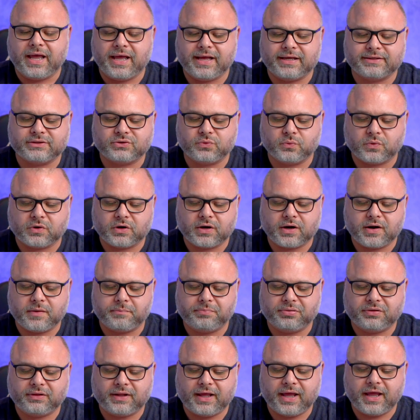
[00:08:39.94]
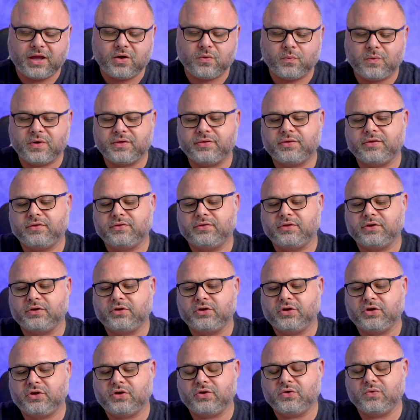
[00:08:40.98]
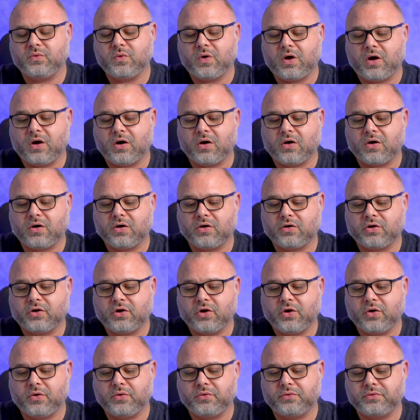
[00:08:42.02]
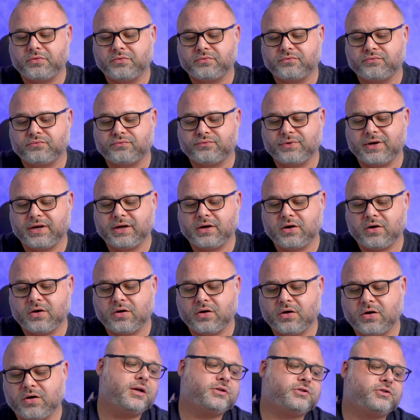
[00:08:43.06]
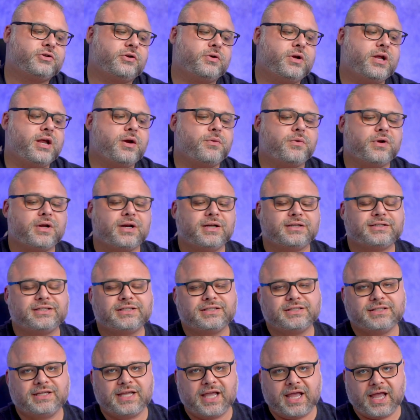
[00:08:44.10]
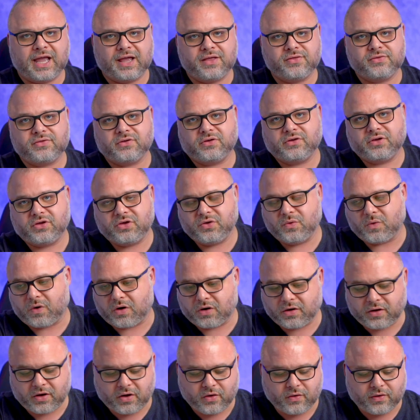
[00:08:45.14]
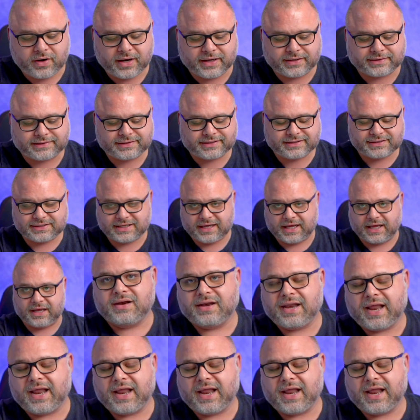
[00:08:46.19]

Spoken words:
is we're gonna play with the QR code reader. So here we're gonna scan the QR code and see.